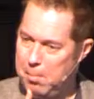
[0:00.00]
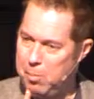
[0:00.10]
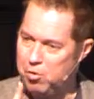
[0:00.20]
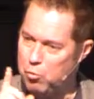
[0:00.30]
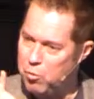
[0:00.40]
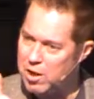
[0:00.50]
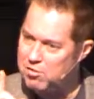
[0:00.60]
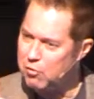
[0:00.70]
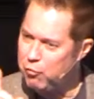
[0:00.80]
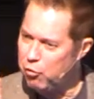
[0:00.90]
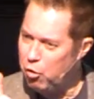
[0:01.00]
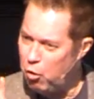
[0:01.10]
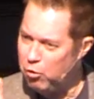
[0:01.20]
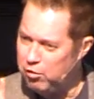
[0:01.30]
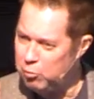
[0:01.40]
But the reason for the
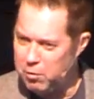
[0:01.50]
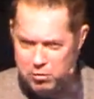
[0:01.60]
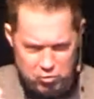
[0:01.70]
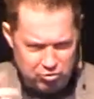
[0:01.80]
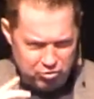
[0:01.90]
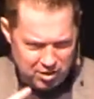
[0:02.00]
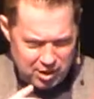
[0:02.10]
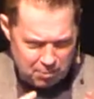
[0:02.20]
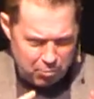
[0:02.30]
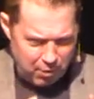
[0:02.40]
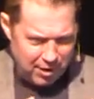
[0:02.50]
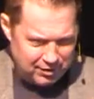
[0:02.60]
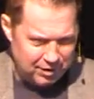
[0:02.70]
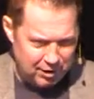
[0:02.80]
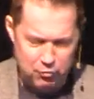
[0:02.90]
Holy Spirit, just thinking
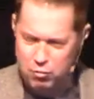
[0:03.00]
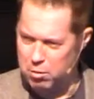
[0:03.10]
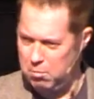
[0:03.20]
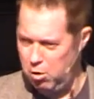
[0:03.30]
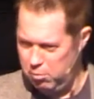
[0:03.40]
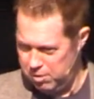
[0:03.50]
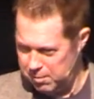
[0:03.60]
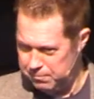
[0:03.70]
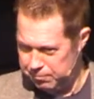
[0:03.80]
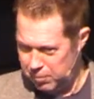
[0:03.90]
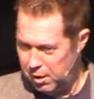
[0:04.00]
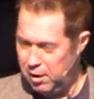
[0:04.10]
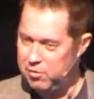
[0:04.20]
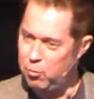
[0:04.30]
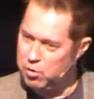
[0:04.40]
practically for a moment,
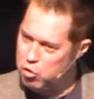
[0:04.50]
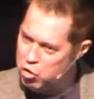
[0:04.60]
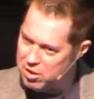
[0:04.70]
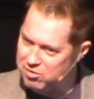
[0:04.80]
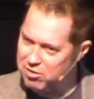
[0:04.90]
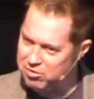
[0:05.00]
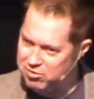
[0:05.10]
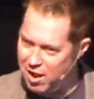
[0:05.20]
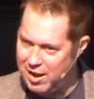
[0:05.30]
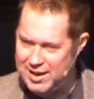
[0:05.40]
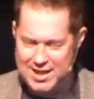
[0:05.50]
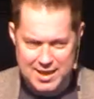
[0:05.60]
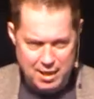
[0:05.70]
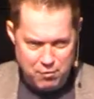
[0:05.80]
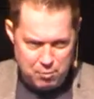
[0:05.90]
is that when Jesus died, he
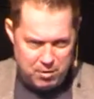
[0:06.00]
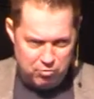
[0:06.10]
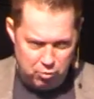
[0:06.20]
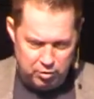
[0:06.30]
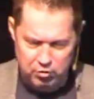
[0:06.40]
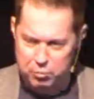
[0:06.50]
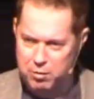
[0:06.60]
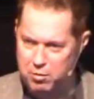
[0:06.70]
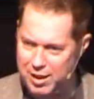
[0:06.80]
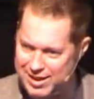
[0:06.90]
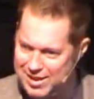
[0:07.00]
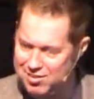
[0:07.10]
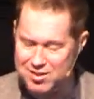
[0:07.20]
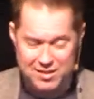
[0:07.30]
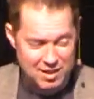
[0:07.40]
gave up his Holy Spirit, and he
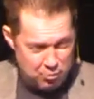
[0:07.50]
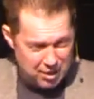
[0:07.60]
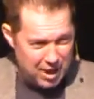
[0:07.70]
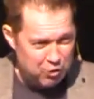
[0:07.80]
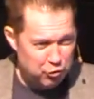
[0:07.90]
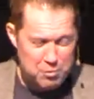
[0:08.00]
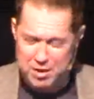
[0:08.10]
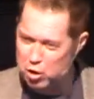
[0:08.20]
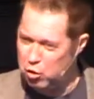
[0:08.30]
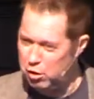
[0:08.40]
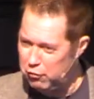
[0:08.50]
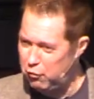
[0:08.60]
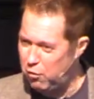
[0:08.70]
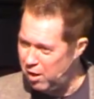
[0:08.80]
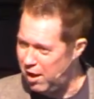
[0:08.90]
said that it would actually be good
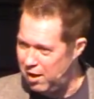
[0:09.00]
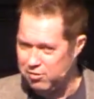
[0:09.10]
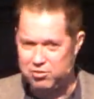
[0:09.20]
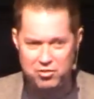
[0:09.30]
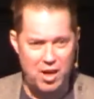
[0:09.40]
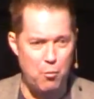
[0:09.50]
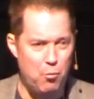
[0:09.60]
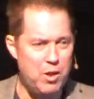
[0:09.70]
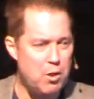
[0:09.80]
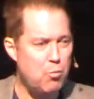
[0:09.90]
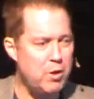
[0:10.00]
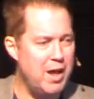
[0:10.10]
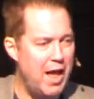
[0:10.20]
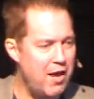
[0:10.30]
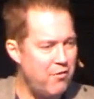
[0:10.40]
for us that we would
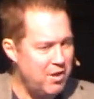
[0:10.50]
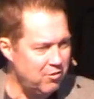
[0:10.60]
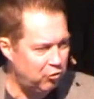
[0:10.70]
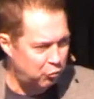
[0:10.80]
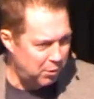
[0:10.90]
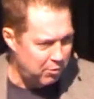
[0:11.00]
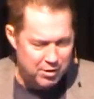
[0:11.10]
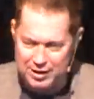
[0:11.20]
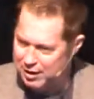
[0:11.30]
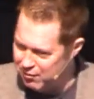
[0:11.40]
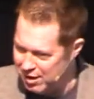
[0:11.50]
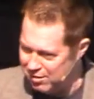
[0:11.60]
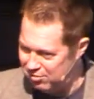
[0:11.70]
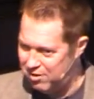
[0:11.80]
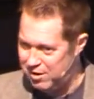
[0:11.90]
have his Spirit living
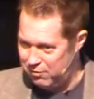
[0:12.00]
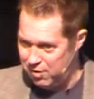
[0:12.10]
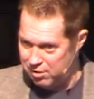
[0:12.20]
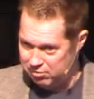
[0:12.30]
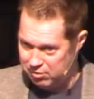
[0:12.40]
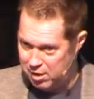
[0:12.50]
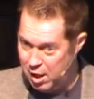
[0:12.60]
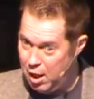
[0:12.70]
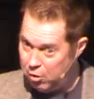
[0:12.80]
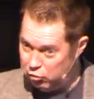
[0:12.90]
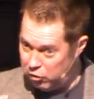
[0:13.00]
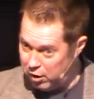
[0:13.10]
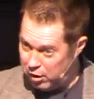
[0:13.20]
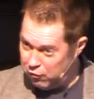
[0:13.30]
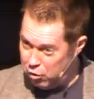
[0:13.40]
inside of us. So
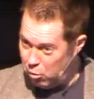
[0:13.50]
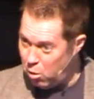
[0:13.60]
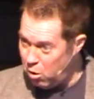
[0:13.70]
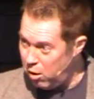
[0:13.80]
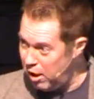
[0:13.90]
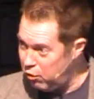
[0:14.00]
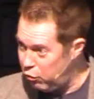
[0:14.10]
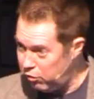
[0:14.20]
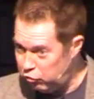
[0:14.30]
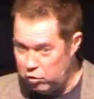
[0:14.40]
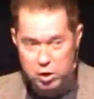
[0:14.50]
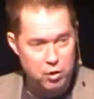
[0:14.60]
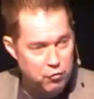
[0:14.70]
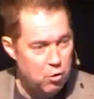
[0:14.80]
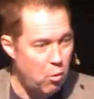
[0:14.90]
that if you are a Christian,
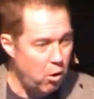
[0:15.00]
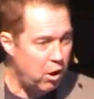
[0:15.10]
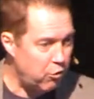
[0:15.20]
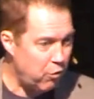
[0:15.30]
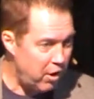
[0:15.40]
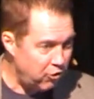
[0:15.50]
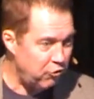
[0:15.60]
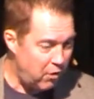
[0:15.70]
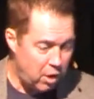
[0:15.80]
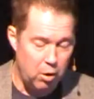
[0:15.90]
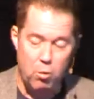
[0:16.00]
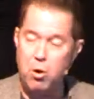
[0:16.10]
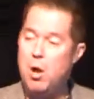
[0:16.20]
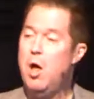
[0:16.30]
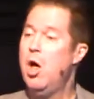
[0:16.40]
if you are a Christ
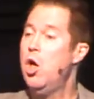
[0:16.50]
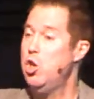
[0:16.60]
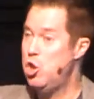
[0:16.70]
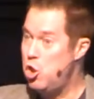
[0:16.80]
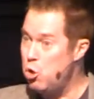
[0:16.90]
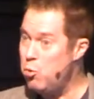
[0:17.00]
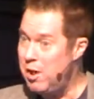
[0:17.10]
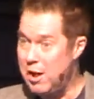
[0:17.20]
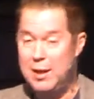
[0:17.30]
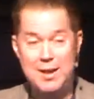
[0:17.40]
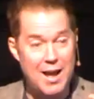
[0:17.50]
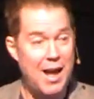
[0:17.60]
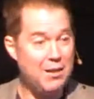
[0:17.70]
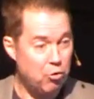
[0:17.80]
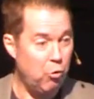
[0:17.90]
follower, you get
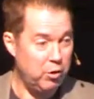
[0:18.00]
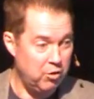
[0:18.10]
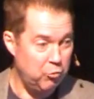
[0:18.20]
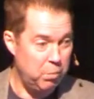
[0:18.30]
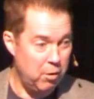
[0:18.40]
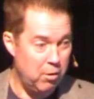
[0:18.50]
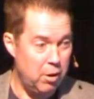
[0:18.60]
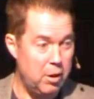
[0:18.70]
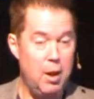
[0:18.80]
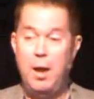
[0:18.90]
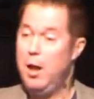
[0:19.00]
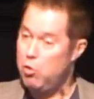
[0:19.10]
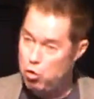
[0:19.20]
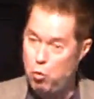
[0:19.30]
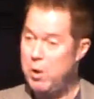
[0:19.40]
God's Holy Spirit
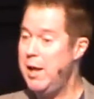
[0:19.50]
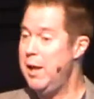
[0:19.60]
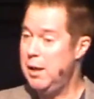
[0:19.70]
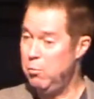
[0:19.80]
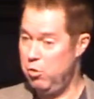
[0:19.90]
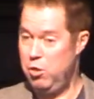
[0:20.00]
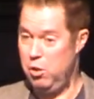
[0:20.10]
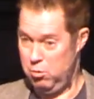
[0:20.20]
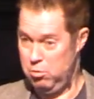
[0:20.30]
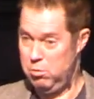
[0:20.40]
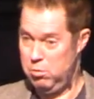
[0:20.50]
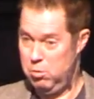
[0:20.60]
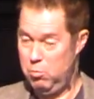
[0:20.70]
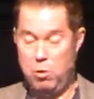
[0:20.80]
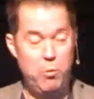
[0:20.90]
joining in with you.
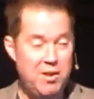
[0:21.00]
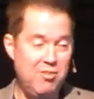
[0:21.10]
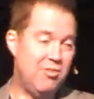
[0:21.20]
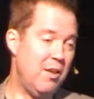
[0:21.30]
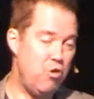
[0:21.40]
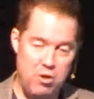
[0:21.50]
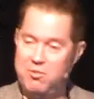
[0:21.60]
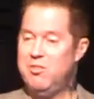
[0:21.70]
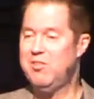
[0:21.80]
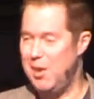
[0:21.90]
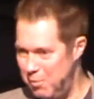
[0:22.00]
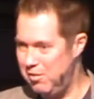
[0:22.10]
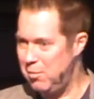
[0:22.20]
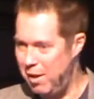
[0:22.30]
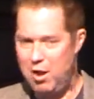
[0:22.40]
When we say, Jesus, come
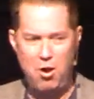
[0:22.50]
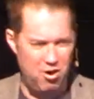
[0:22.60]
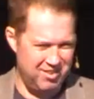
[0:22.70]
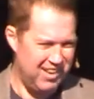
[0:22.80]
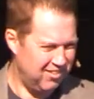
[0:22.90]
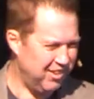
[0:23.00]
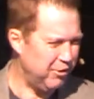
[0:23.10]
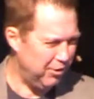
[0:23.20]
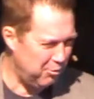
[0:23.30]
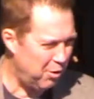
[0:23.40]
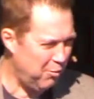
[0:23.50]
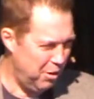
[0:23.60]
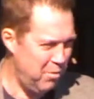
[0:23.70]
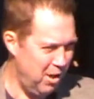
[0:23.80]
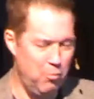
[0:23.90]
into my heart, that's literally what we
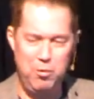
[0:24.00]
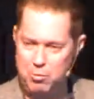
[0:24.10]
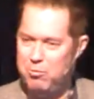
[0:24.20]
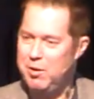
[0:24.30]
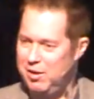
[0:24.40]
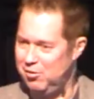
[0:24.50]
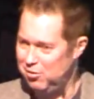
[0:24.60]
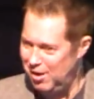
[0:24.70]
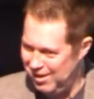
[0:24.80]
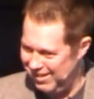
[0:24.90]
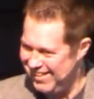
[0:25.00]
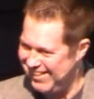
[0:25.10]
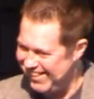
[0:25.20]
mean. We were really saying,